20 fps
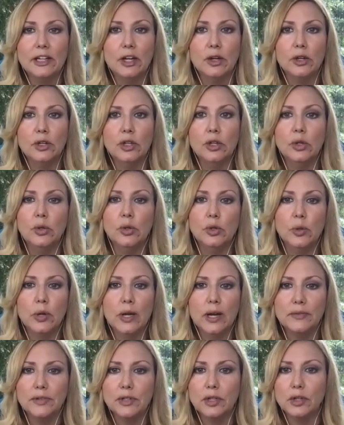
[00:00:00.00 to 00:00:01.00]
You know, you, you
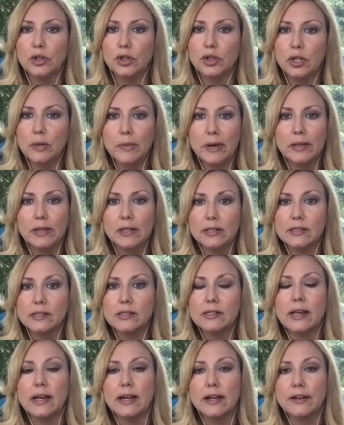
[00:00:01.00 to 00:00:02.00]
have to learn about this
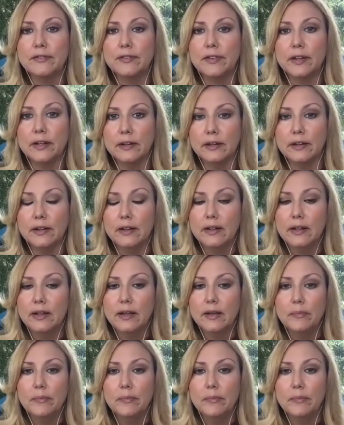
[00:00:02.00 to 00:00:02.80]
stuff and